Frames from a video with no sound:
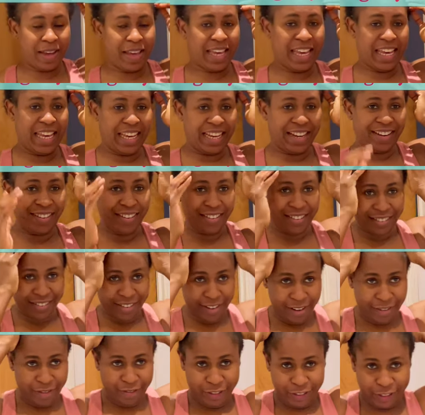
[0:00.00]
hair.
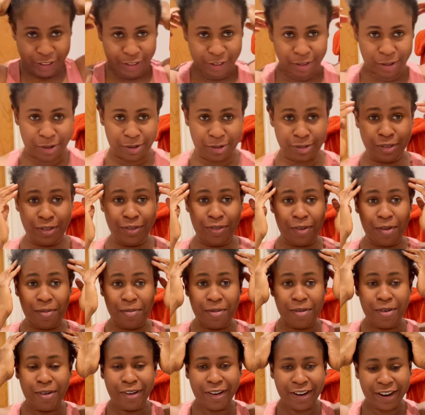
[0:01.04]
I've just come from
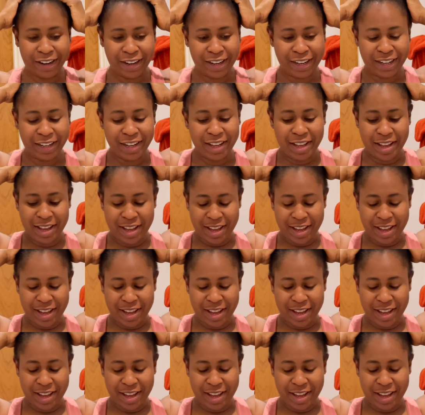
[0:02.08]
work.